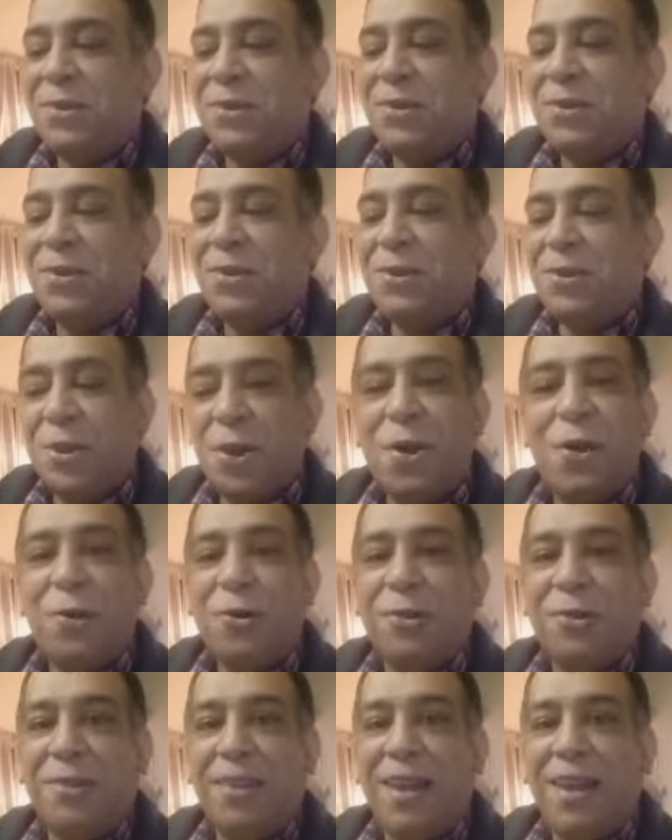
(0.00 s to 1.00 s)

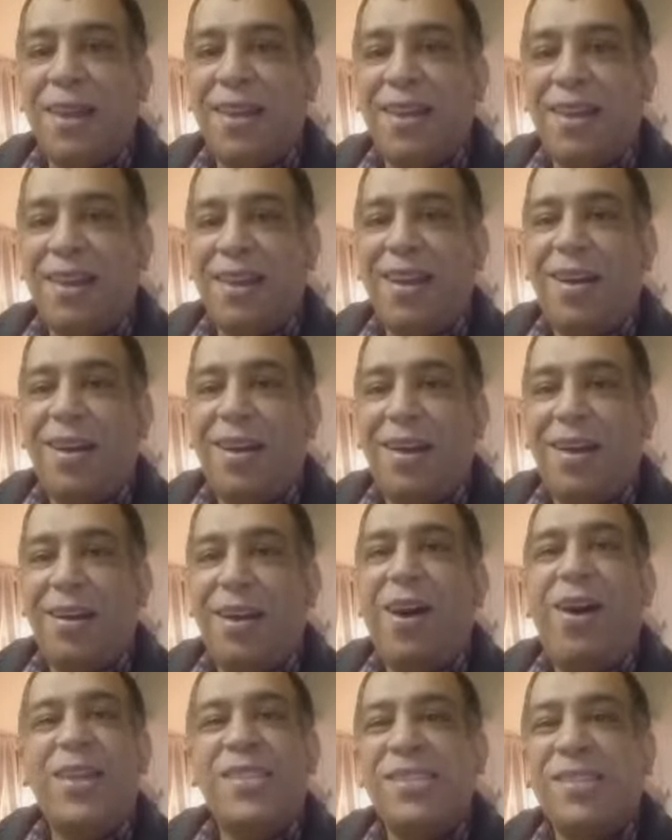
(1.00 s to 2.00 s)
know that
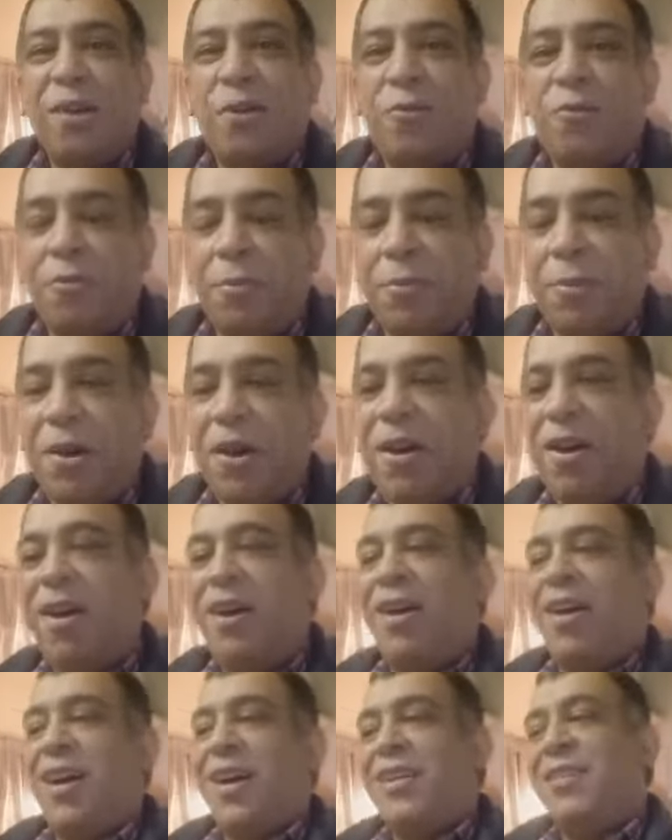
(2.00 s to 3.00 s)
I sell from the
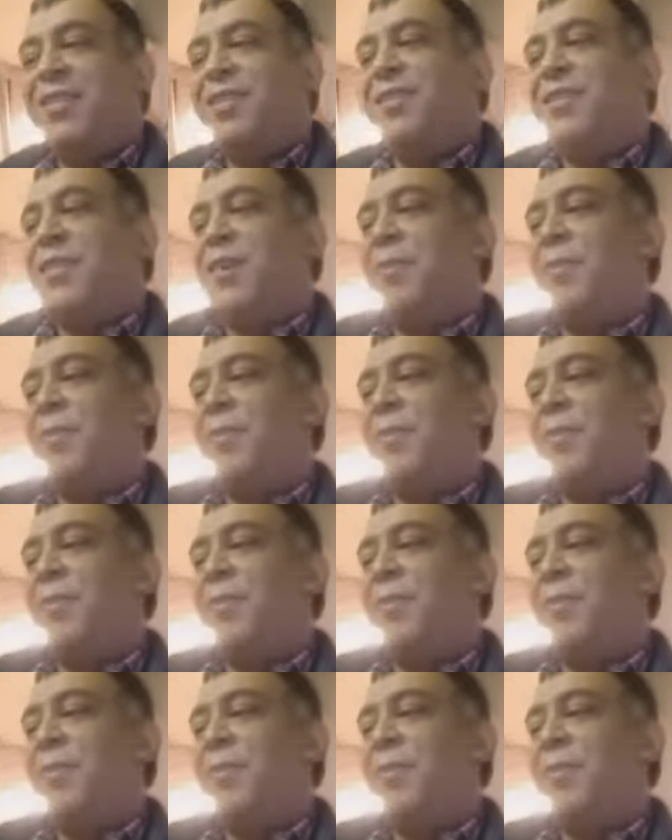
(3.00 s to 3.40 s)
heart, and